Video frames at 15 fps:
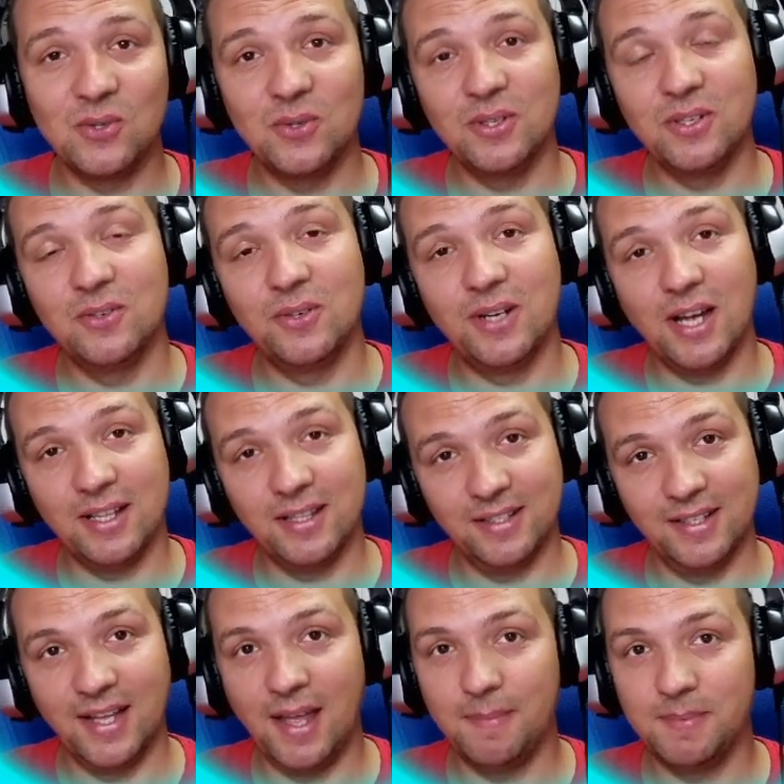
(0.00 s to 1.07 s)
you got
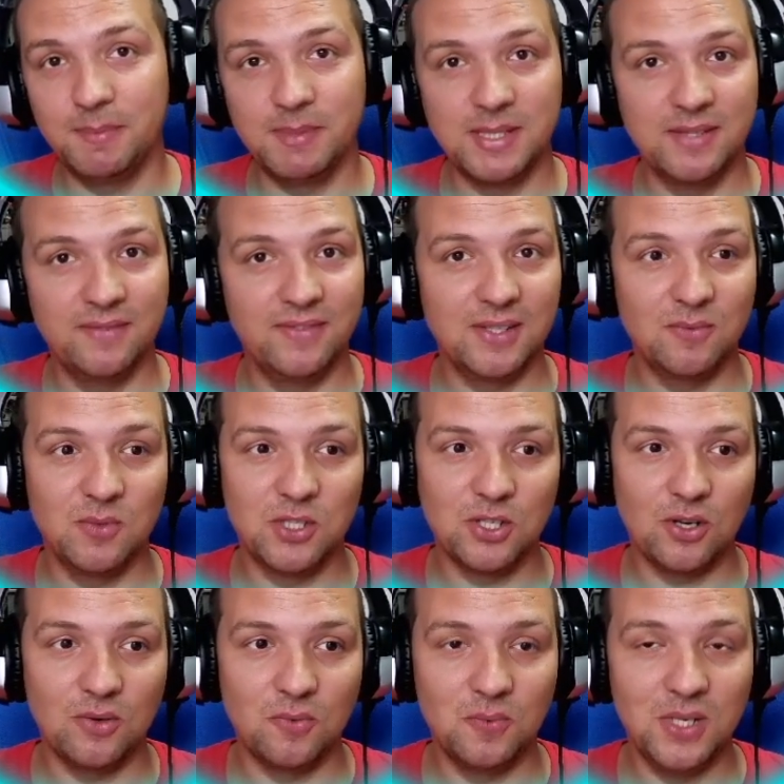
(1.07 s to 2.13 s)
the app specific, which
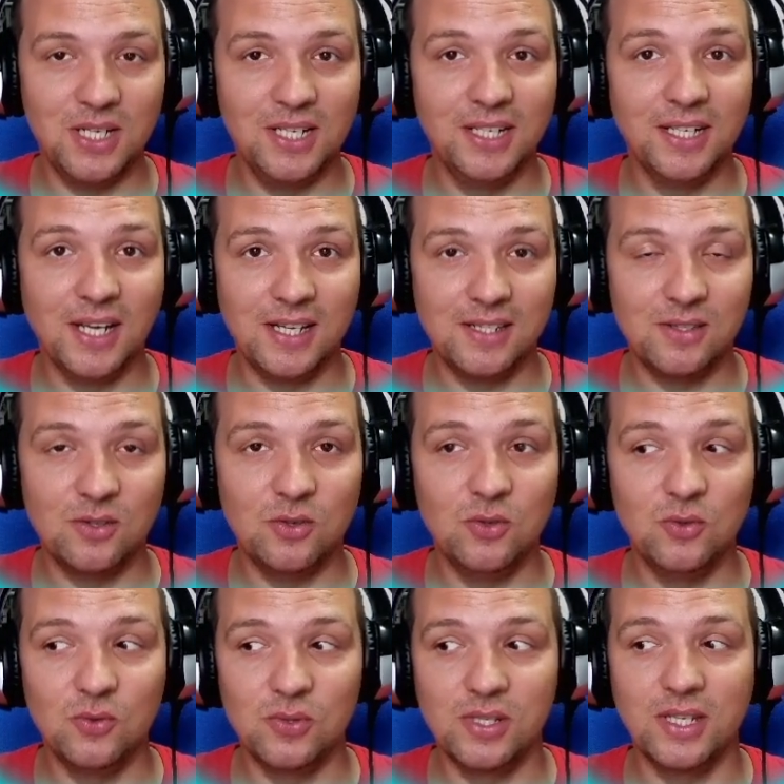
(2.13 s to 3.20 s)
are really nice to
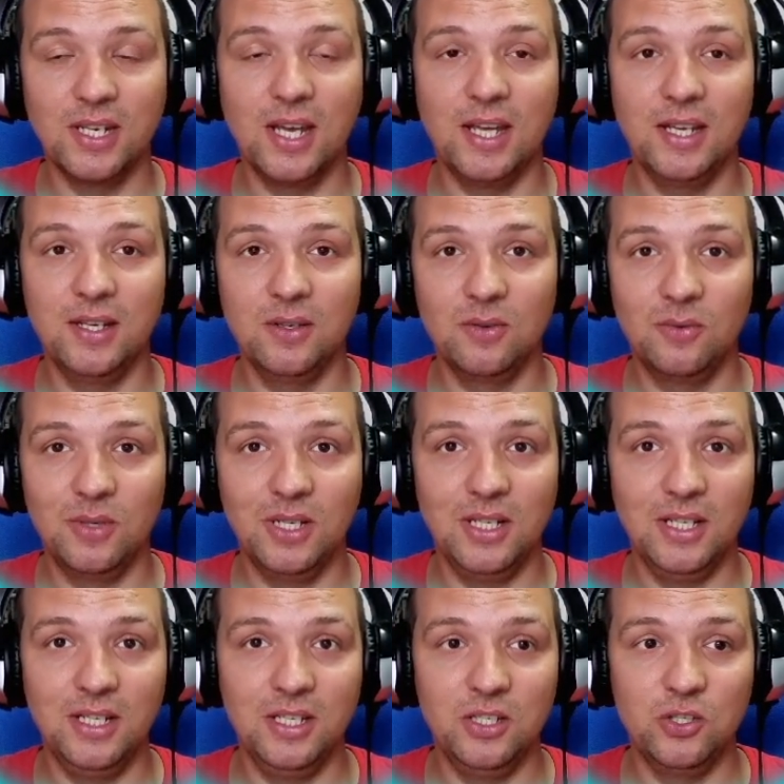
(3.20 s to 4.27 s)
use and I
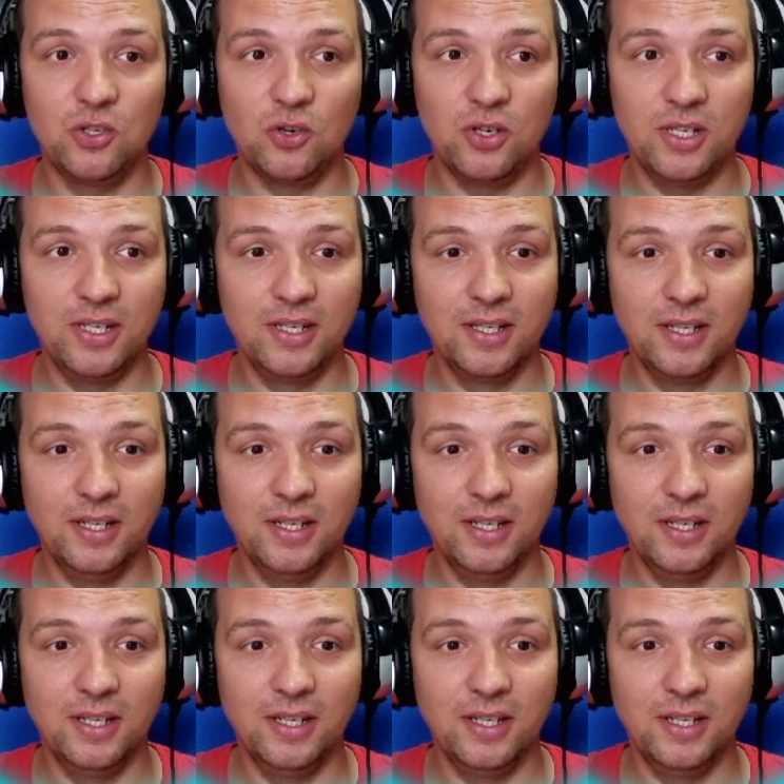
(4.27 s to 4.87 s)
really enjoy.